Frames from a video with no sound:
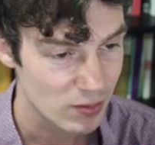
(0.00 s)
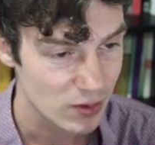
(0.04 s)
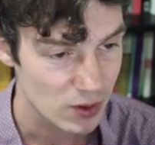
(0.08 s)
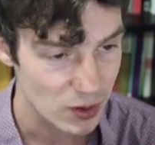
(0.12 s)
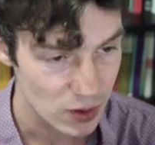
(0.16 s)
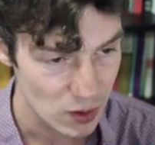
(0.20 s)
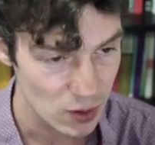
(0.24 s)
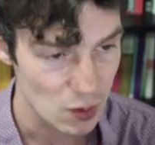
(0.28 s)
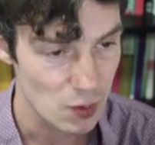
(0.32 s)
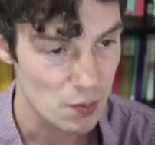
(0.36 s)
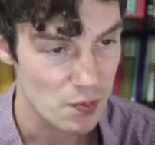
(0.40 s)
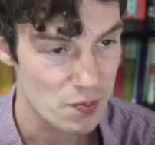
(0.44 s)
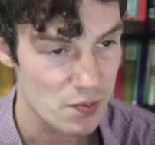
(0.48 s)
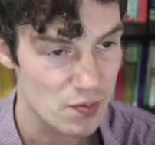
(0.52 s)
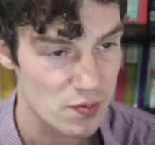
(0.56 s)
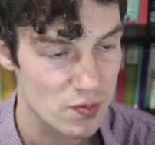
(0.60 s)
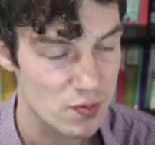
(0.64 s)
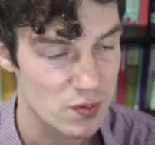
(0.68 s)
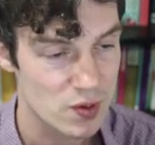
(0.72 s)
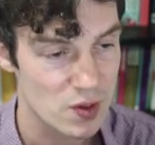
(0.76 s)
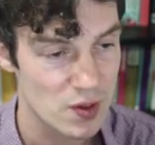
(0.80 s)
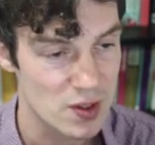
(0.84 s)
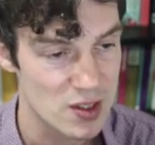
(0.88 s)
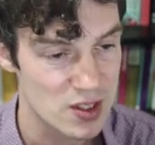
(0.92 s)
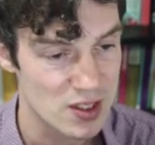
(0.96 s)
Cool.
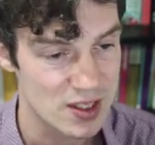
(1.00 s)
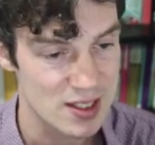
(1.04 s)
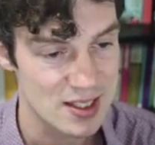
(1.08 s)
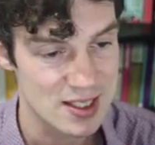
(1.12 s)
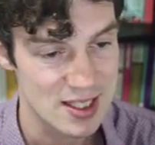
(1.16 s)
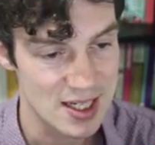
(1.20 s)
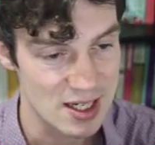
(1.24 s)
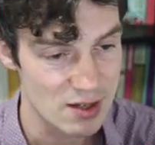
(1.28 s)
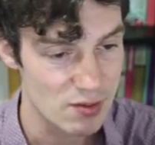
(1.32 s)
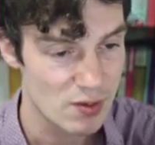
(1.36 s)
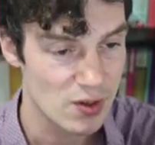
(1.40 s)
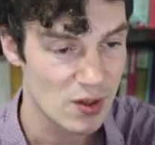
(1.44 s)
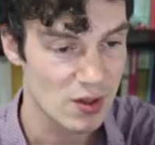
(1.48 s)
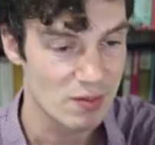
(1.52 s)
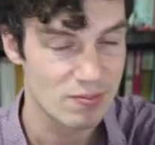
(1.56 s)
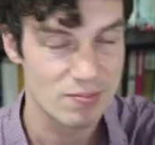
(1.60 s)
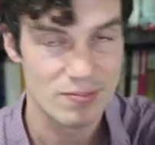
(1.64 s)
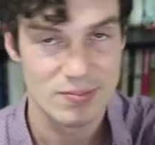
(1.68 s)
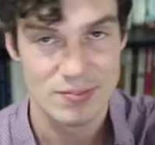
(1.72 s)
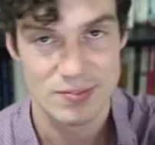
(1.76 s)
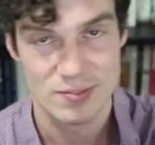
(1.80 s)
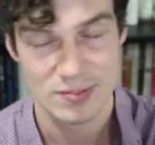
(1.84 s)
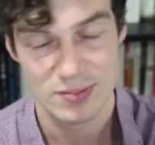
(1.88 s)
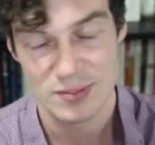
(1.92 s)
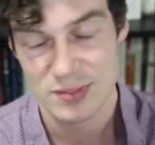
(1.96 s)
So as you can see, we've got a
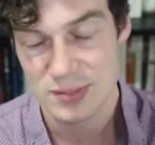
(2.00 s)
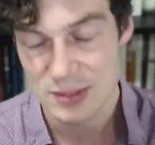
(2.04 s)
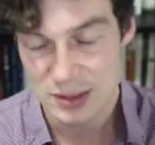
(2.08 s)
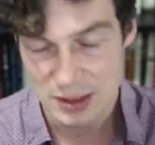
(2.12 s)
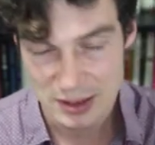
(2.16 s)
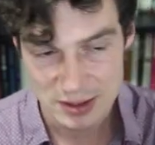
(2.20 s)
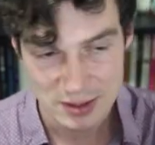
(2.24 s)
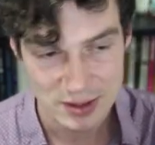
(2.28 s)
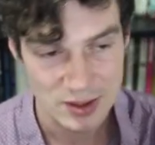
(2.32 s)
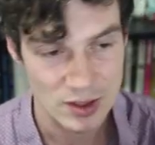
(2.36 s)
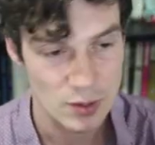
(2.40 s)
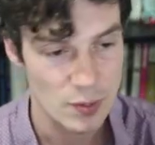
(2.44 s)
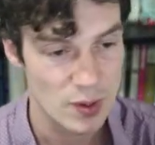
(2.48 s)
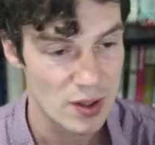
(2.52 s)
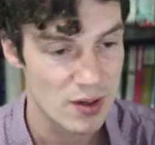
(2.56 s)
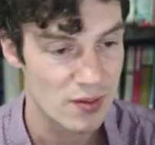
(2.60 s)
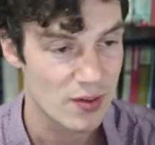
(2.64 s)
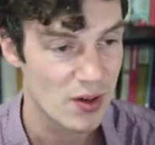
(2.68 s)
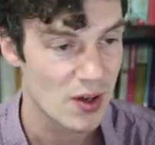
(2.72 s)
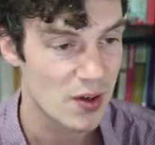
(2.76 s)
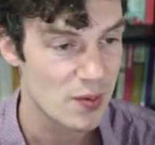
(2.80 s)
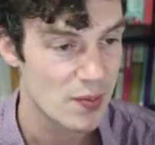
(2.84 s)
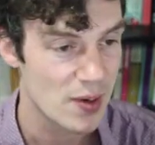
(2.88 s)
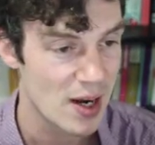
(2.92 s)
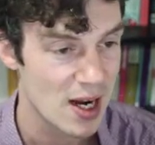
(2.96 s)
little bit of
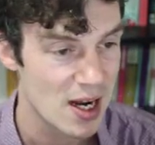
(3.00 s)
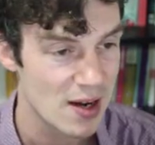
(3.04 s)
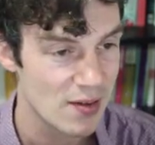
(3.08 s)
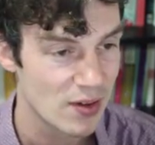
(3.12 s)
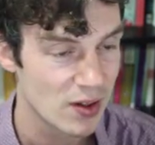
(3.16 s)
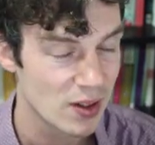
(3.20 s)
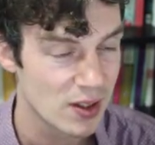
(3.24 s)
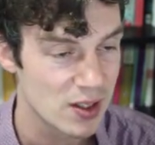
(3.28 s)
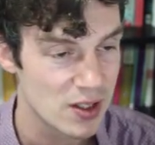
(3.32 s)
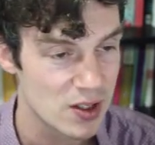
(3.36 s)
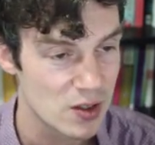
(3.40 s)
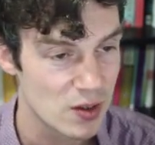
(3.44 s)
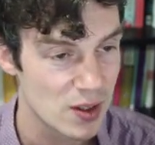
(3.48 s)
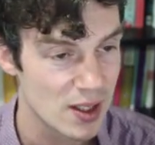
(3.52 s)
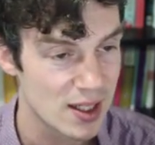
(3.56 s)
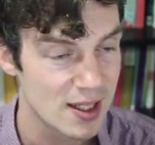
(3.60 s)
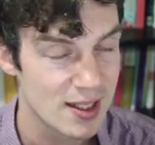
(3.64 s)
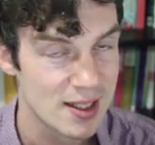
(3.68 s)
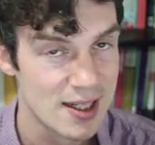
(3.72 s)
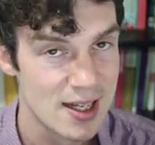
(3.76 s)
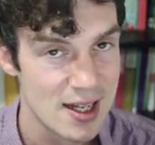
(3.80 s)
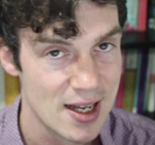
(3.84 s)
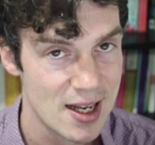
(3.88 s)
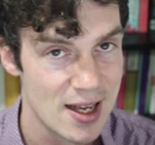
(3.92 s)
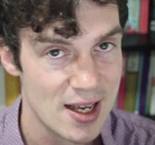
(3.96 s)
odd behavior because
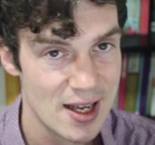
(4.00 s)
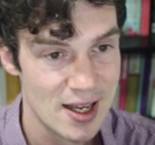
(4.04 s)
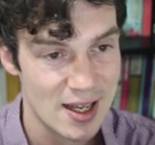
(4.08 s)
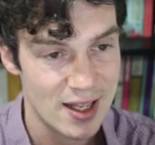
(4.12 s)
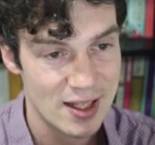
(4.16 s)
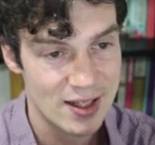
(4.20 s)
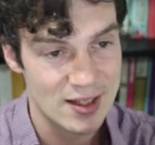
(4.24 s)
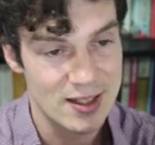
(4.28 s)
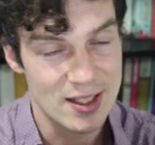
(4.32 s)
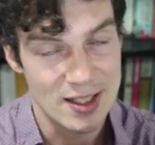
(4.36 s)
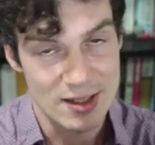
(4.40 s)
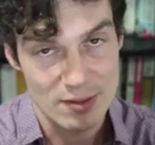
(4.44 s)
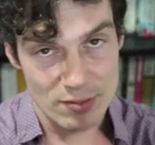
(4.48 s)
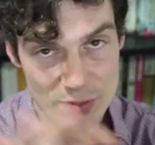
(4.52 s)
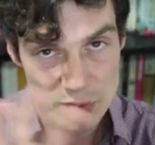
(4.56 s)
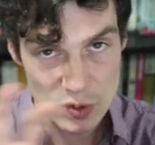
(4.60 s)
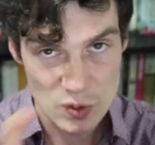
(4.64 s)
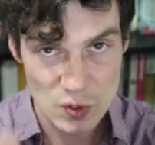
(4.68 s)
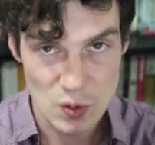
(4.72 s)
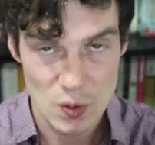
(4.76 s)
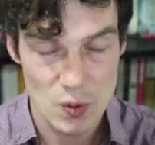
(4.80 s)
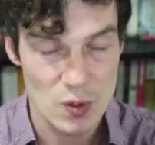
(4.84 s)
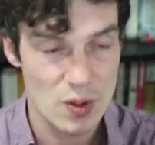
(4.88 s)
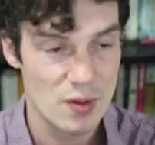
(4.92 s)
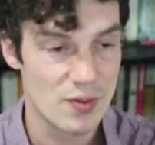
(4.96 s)
the
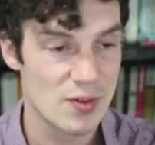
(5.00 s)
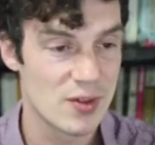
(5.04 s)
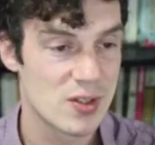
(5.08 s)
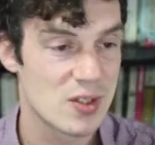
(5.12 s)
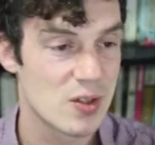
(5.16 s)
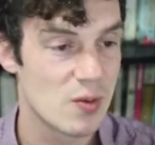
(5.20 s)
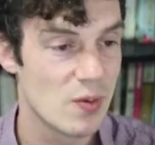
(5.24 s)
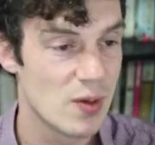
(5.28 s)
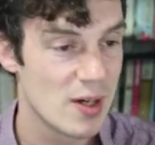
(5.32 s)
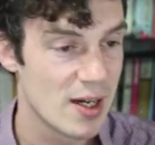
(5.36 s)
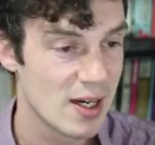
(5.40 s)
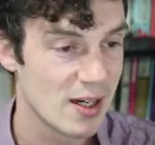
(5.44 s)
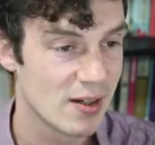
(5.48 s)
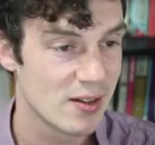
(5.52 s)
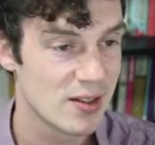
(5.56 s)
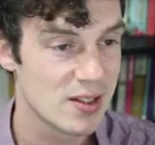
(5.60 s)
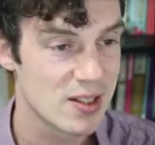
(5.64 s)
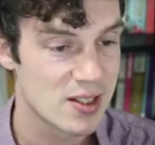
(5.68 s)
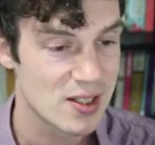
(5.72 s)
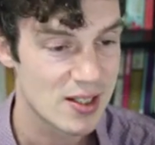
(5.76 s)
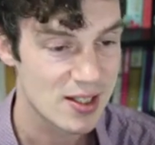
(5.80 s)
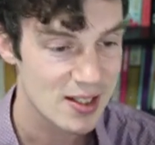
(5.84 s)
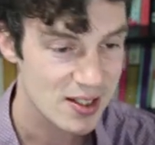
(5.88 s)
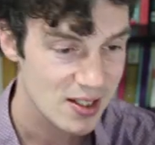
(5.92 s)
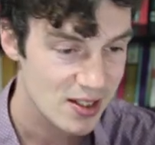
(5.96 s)
corner of the square
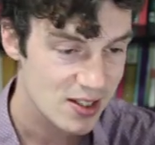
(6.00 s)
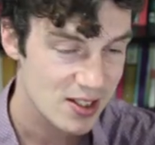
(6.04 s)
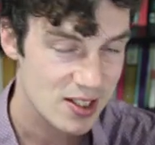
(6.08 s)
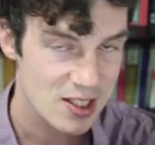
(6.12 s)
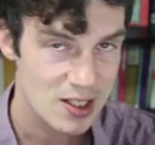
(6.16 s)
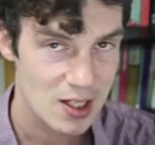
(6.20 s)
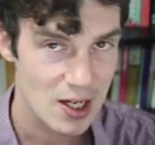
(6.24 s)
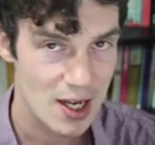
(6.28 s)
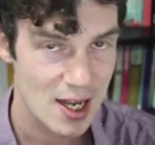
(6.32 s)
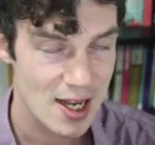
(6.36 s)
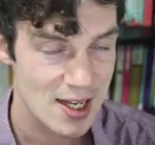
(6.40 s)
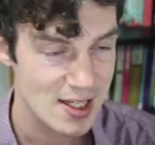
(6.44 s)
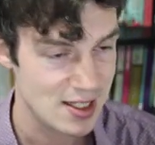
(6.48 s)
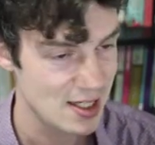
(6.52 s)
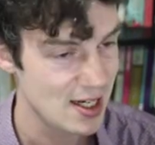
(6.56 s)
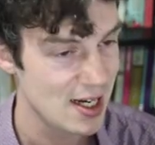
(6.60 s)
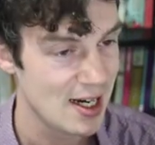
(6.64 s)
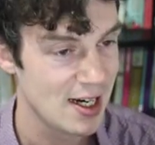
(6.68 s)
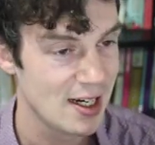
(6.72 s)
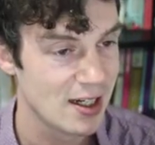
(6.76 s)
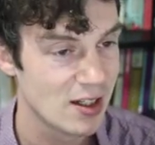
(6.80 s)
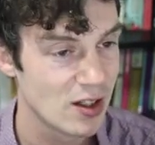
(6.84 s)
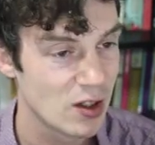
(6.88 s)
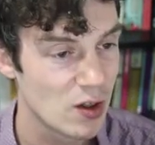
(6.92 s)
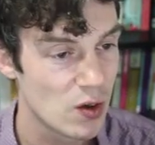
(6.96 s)
is just
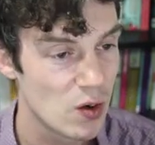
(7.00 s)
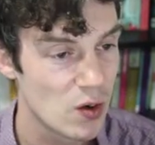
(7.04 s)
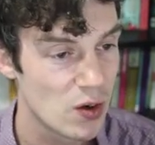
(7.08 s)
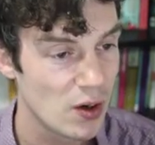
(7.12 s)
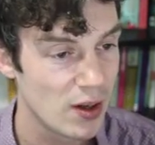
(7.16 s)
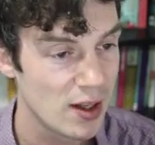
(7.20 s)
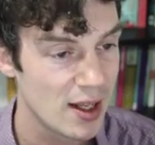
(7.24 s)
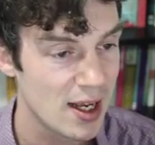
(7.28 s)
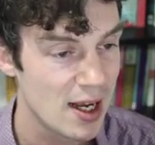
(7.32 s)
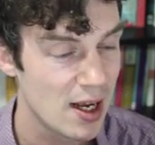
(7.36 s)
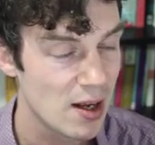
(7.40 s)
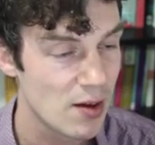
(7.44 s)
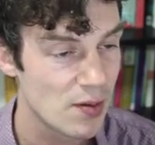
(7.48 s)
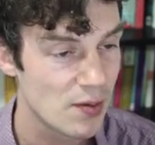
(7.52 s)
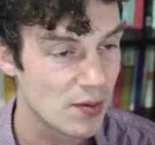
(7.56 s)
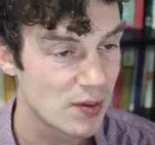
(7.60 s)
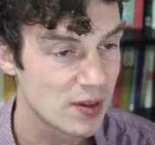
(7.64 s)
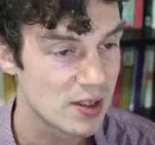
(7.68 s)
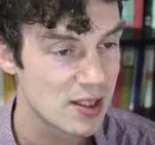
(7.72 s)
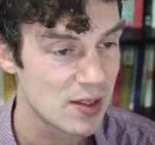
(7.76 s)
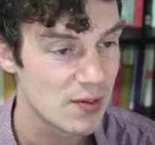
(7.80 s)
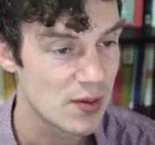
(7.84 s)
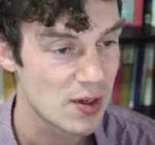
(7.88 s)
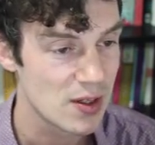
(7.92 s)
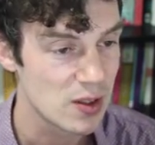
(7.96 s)
hanging in the corner there, and
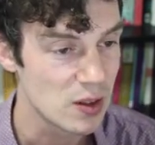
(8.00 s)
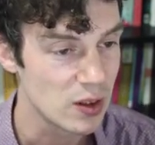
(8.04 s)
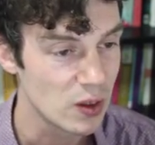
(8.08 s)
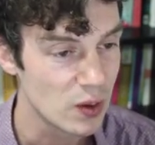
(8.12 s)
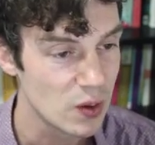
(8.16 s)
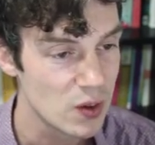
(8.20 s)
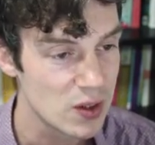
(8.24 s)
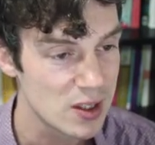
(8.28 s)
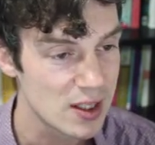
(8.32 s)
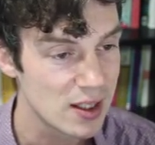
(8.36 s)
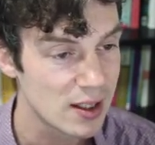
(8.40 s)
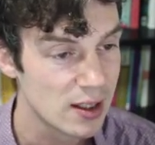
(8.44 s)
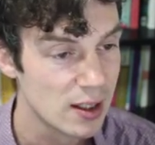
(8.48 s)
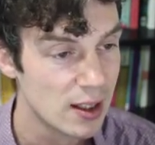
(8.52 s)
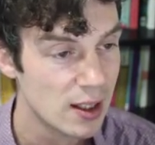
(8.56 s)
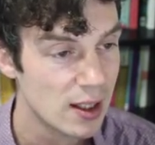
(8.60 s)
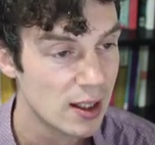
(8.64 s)
sometimes we lose it.